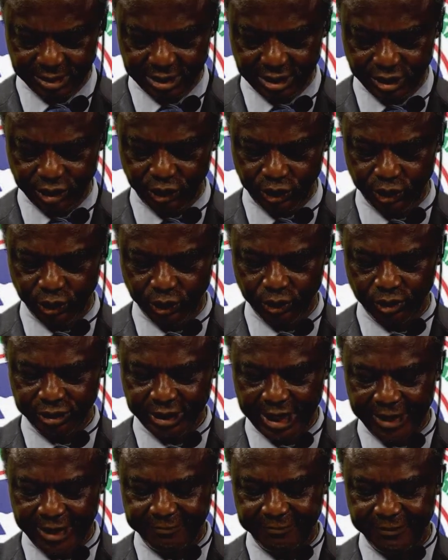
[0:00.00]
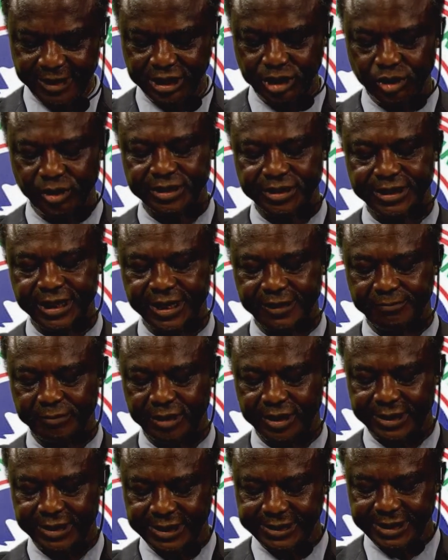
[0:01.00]
do not avenge yourself, but
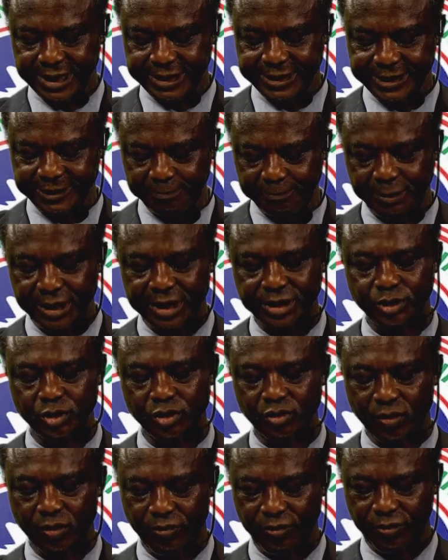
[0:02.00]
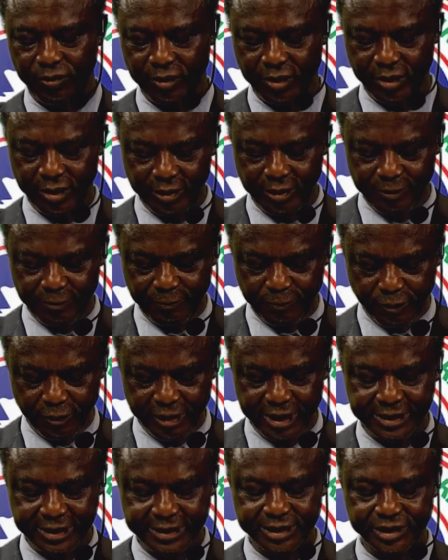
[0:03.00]
rather give place to wrath. For
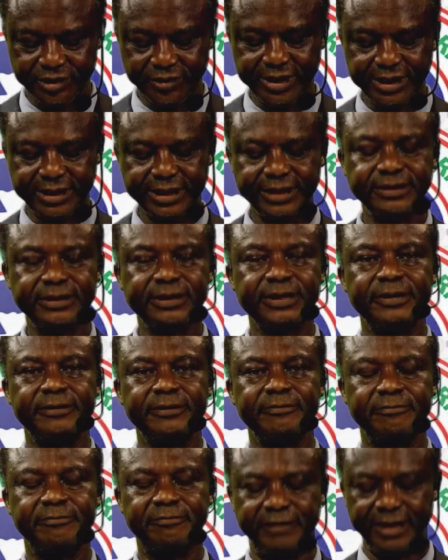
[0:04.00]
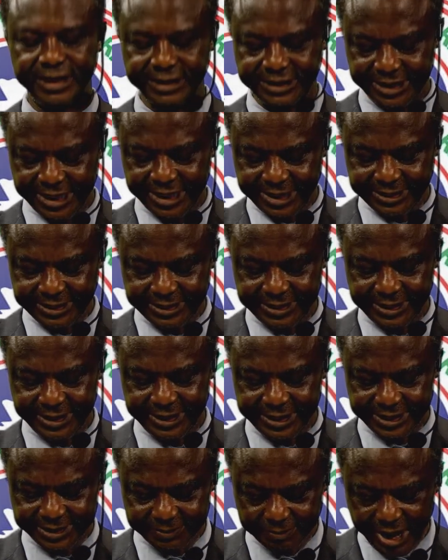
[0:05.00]
it is written, vengeance is
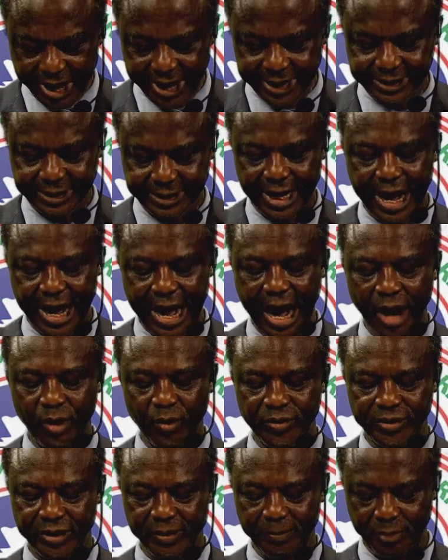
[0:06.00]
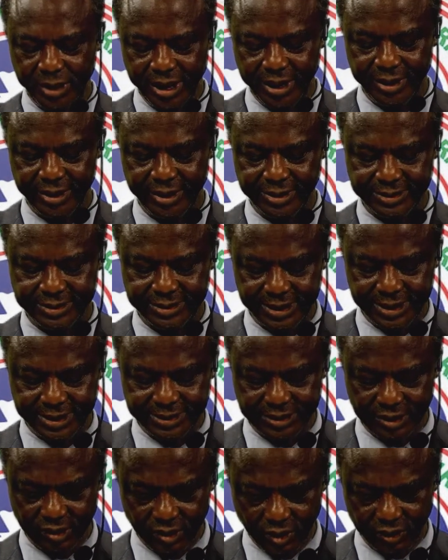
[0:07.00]
mine. I will repay, says the
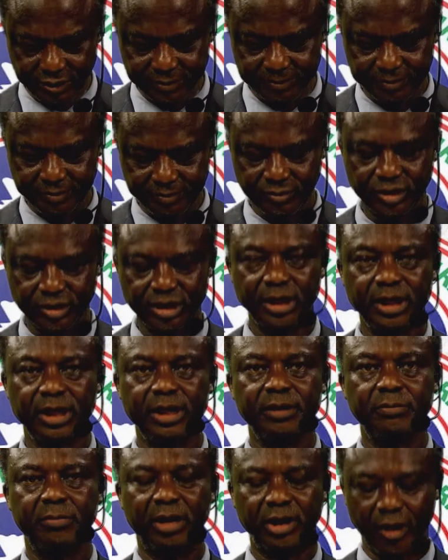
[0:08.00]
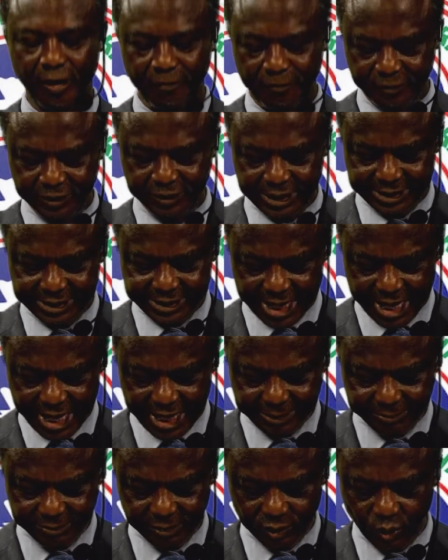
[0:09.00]
Lord. But often a
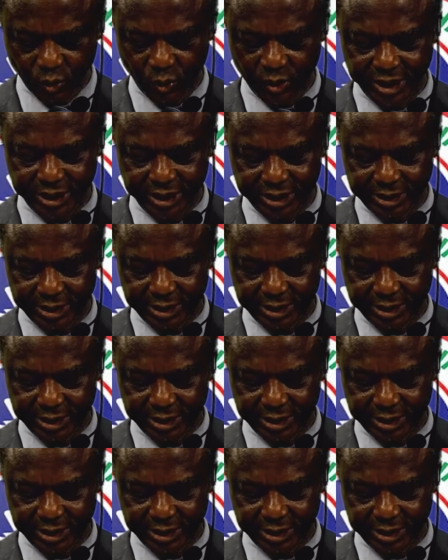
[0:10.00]
time we